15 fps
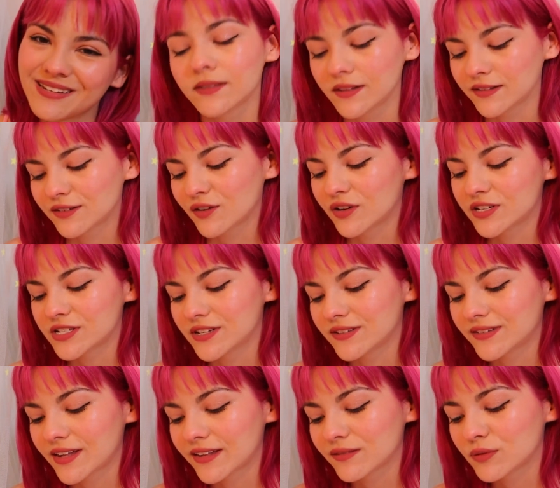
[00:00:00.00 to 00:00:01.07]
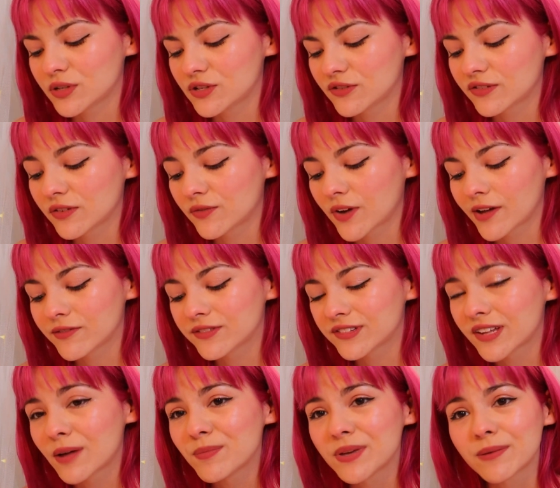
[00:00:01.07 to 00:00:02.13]
This question says, would you survive a
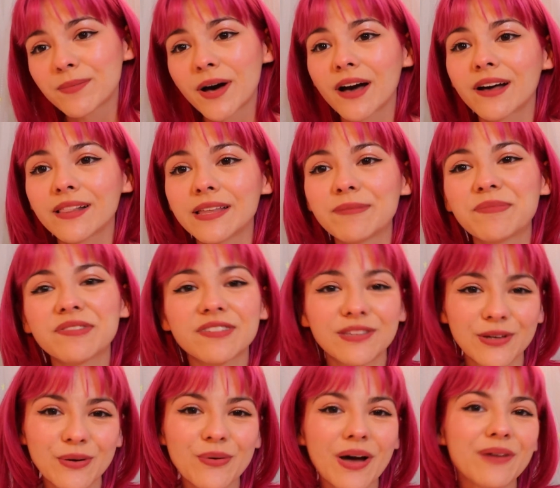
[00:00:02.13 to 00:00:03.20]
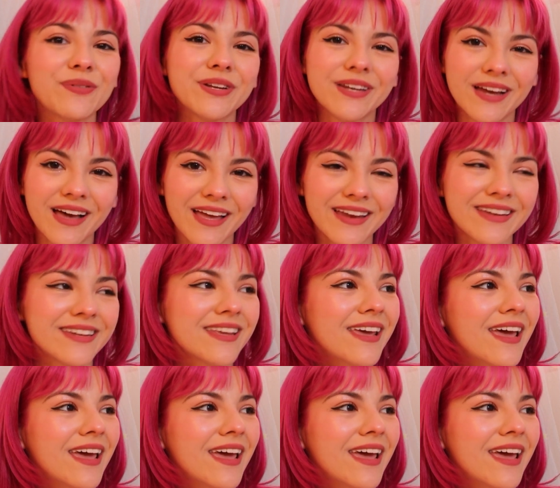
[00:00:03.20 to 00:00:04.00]
zombie apocalypse? No, I would not.